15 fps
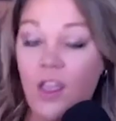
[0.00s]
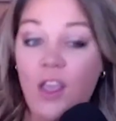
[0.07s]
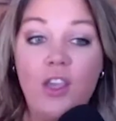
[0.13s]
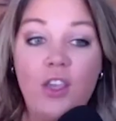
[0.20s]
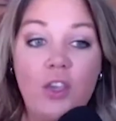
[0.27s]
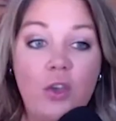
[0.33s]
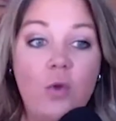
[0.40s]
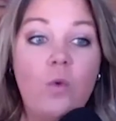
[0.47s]

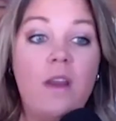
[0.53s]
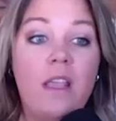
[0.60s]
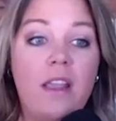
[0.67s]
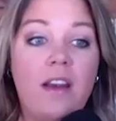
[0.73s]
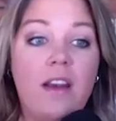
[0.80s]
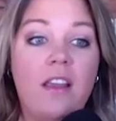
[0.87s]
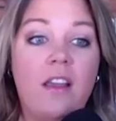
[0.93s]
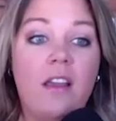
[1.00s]
you
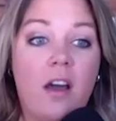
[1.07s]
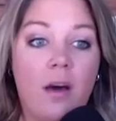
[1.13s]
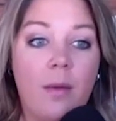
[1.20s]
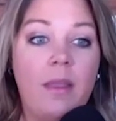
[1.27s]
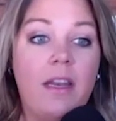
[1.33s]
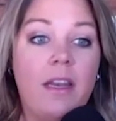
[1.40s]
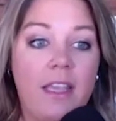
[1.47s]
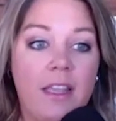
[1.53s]
need
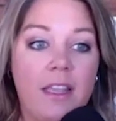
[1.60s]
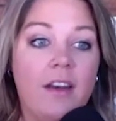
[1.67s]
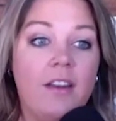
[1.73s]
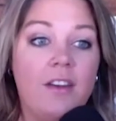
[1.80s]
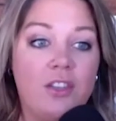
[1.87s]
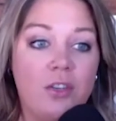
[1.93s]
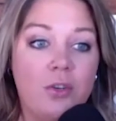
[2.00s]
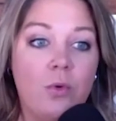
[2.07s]
coming
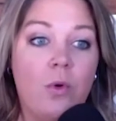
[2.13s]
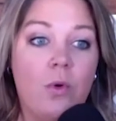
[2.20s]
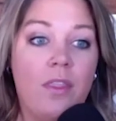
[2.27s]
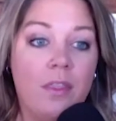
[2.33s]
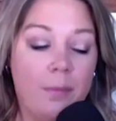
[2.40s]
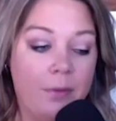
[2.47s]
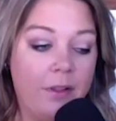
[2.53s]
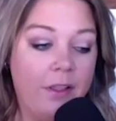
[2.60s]
into
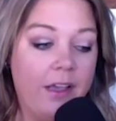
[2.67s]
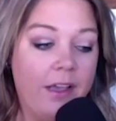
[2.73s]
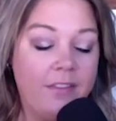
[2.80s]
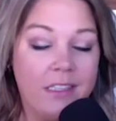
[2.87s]
the playoffs.